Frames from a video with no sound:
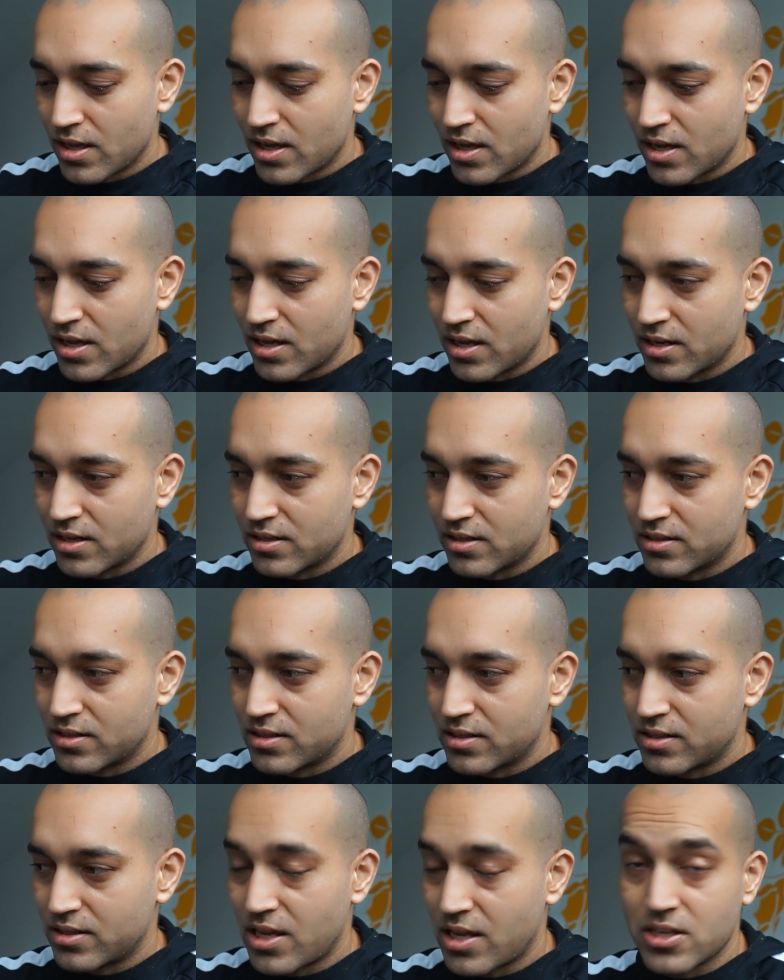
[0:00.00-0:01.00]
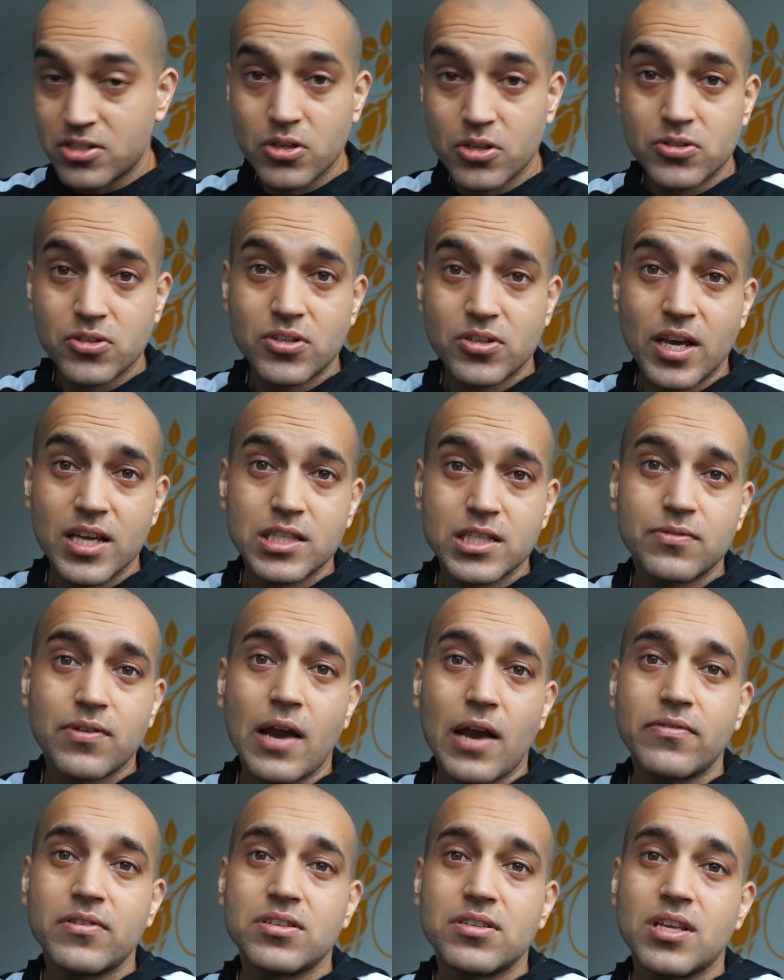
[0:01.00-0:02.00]
And so today is
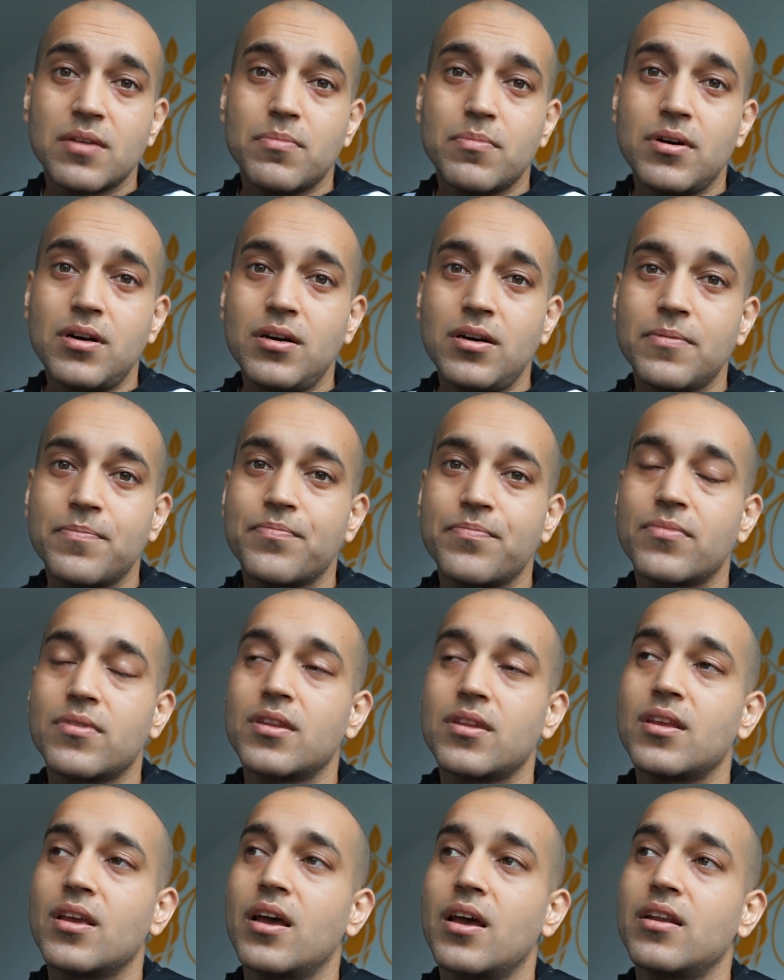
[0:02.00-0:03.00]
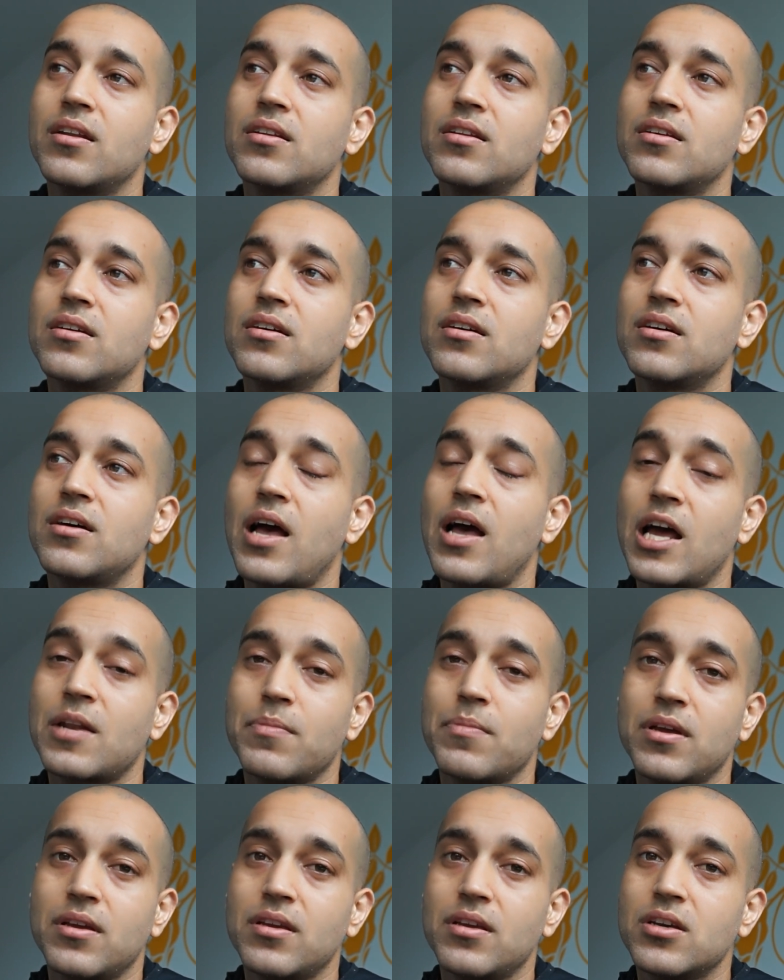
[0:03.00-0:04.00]
5 December, and I had
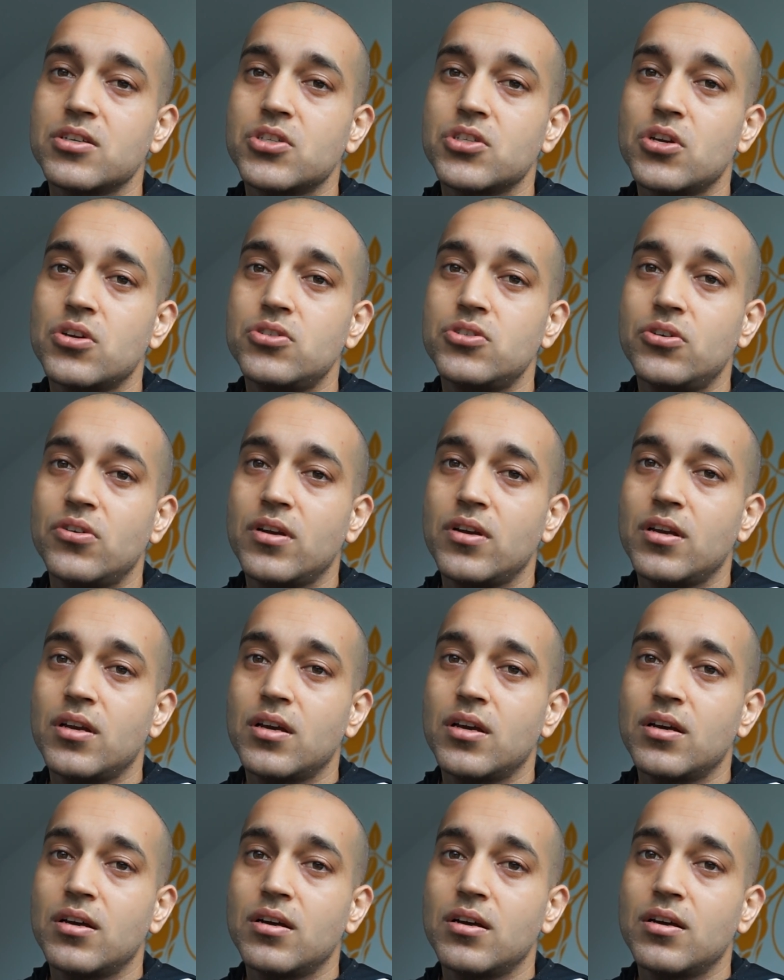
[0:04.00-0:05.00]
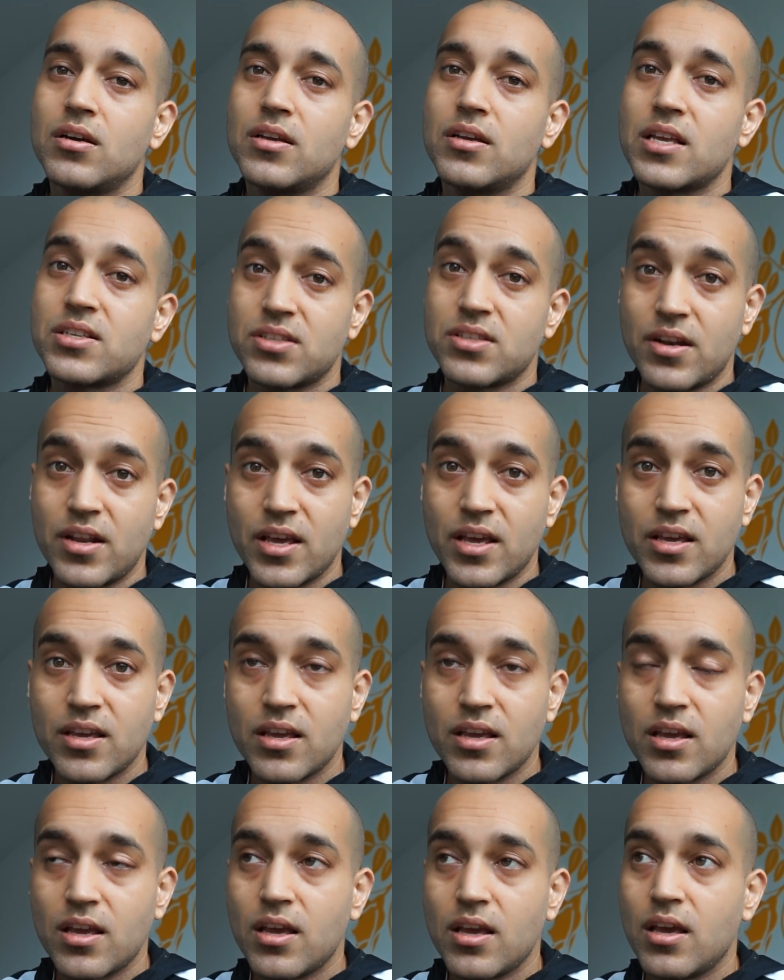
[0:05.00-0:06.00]
my surgery
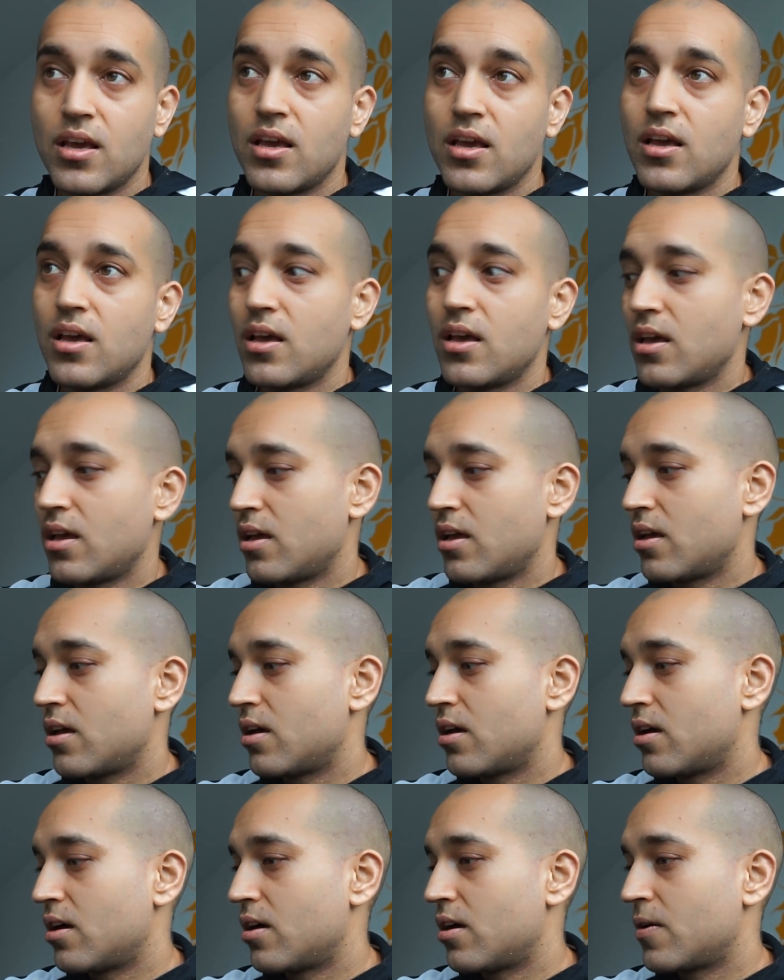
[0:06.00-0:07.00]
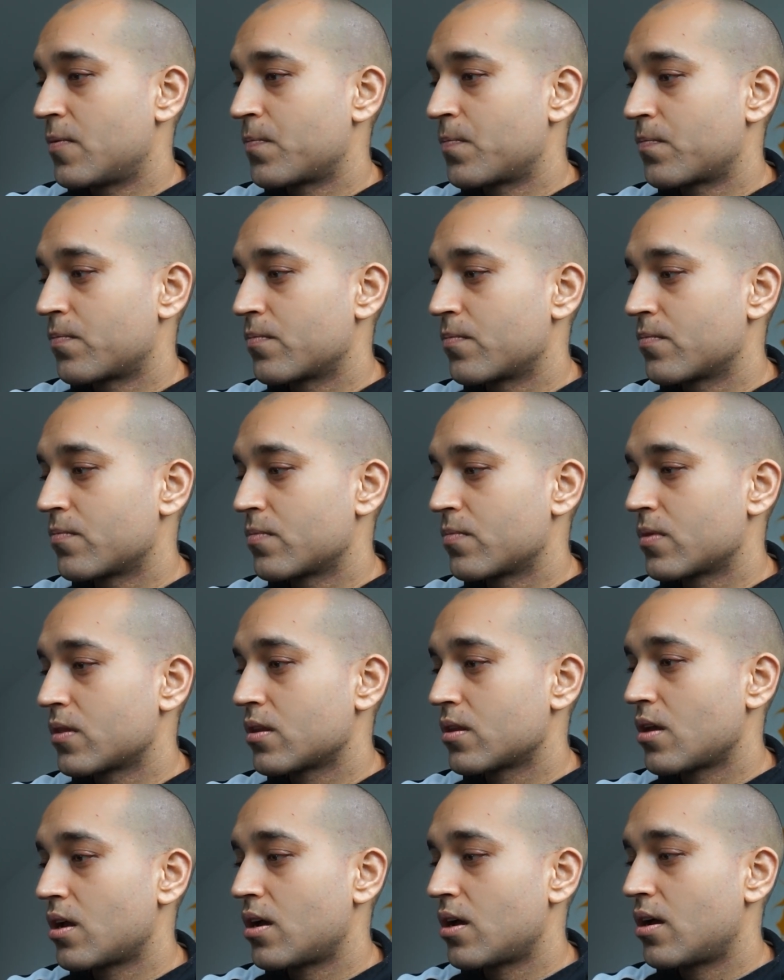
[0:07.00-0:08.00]
yesterday.
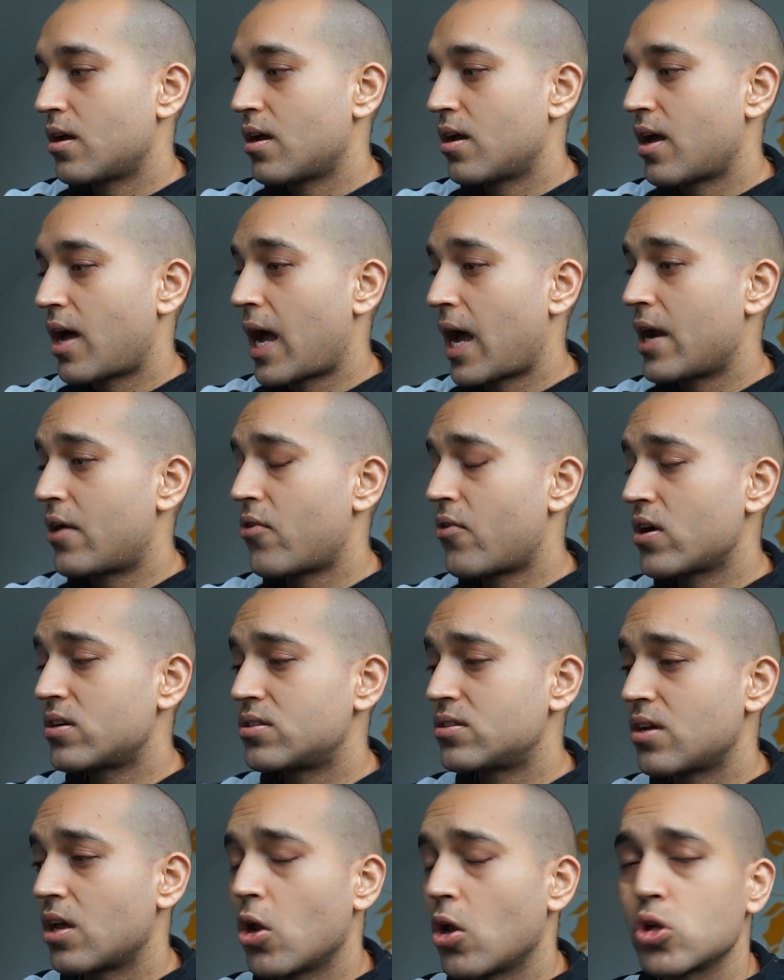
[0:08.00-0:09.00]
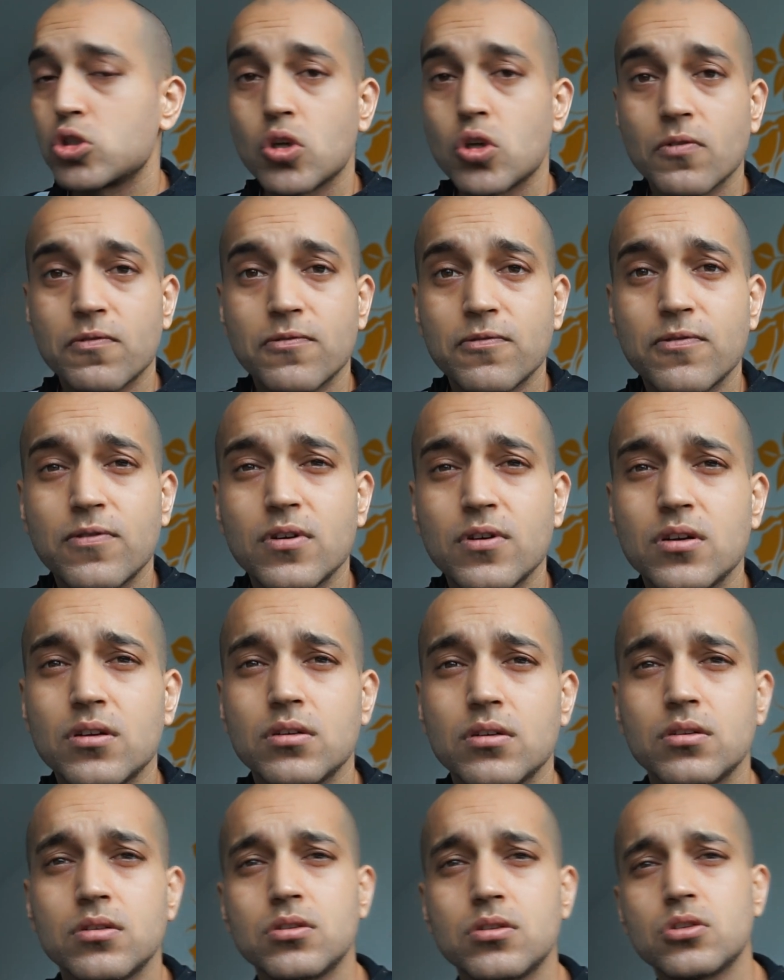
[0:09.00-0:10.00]
I read a lot of
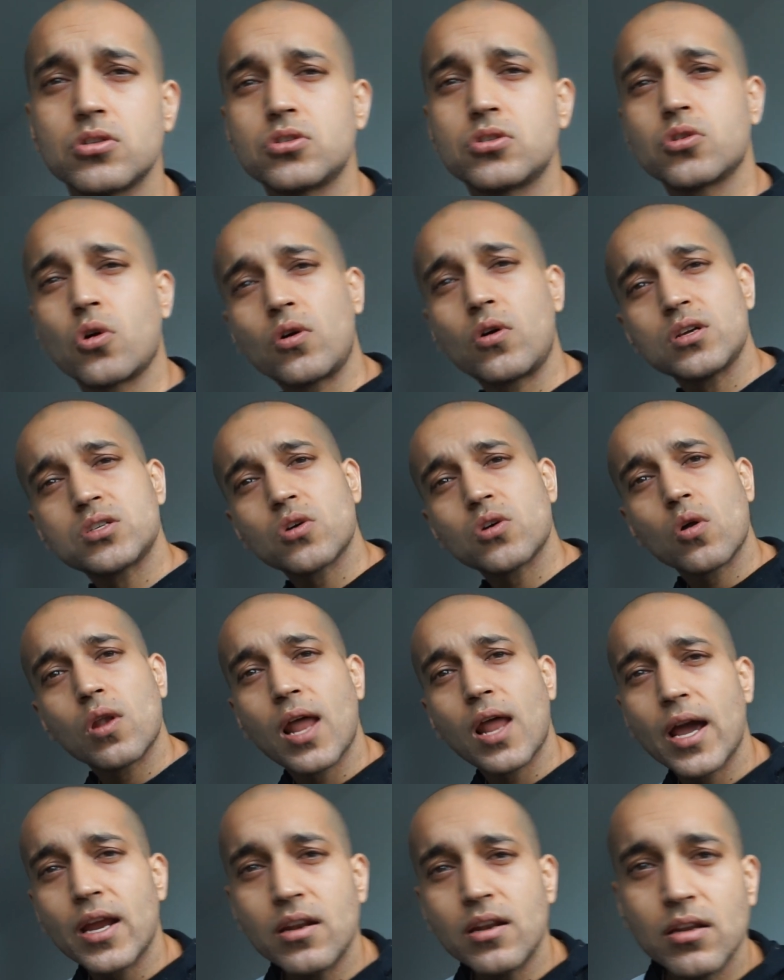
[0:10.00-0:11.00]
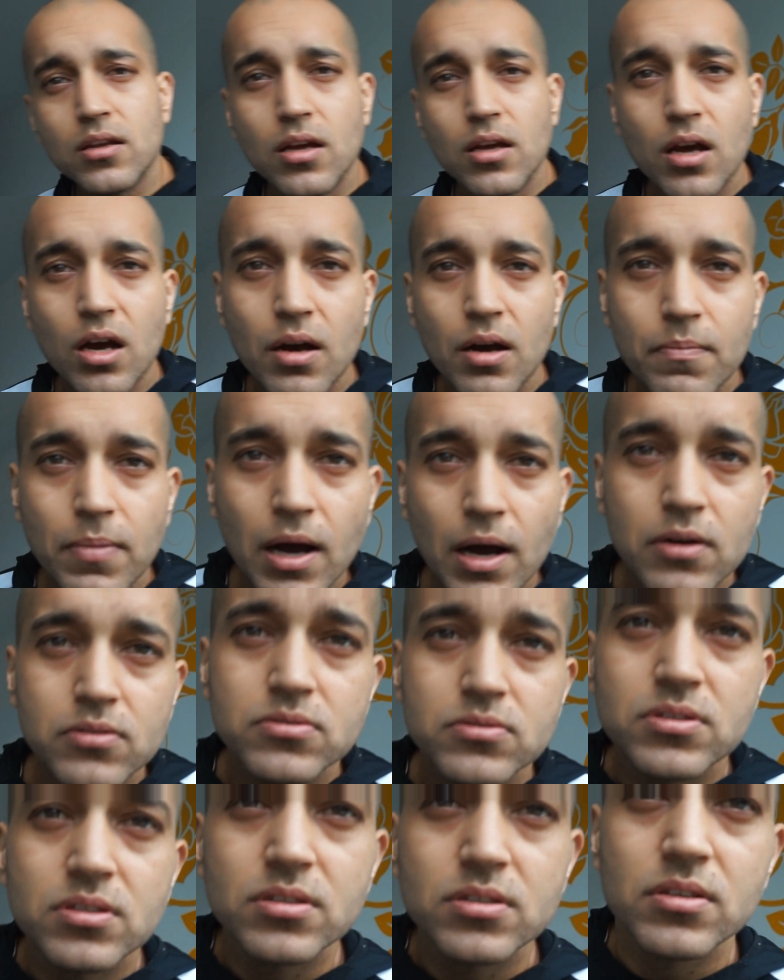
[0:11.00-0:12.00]
stories online about